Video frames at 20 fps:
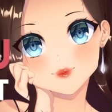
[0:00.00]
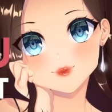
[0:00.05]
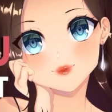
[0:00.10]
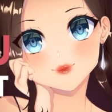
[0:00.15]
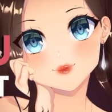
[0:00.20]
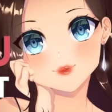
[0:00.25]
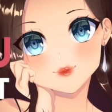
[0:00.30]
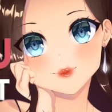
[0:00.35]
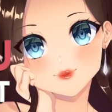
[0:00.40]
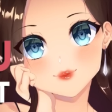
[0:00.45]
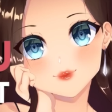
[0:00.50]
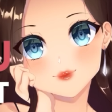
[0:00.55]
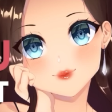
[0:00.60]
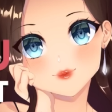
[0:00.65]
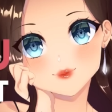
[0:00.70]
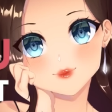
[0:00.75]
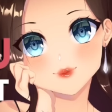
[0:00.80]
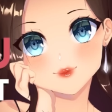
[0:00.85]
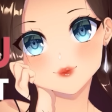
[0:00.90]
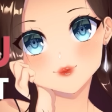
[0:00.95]
that
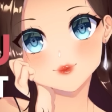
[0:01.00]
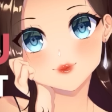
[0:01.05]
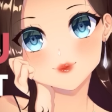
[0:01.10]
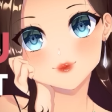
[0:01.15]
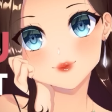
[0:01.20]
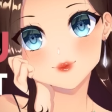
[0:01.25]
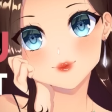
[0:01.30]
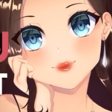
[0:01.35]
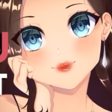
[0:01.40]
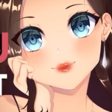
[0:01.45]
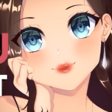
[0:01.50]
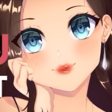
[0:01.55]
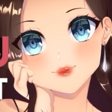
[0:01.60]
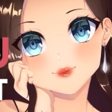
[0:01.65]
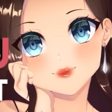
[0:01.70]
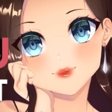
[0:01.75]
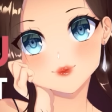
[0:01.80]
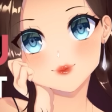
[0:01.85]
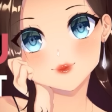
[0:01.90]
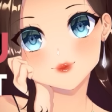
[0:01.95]
a whole
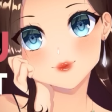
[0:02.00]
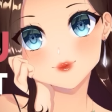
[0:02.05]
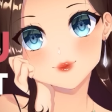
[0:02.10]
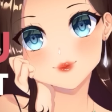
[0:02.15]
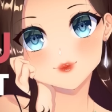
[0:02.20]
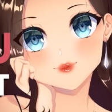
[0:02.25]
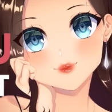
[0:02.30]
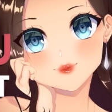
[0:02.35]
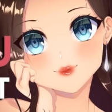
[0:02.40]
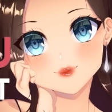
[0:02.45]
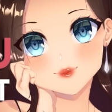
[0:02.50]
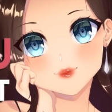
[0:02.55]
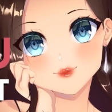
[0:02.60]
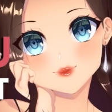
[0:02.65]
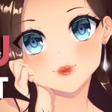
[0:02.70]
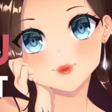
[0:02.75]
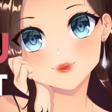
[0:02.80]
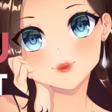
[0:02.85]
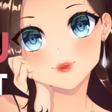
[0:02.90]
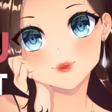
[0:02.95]
topic, a
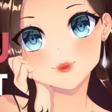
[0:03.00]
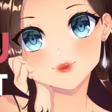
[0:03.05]
conversation,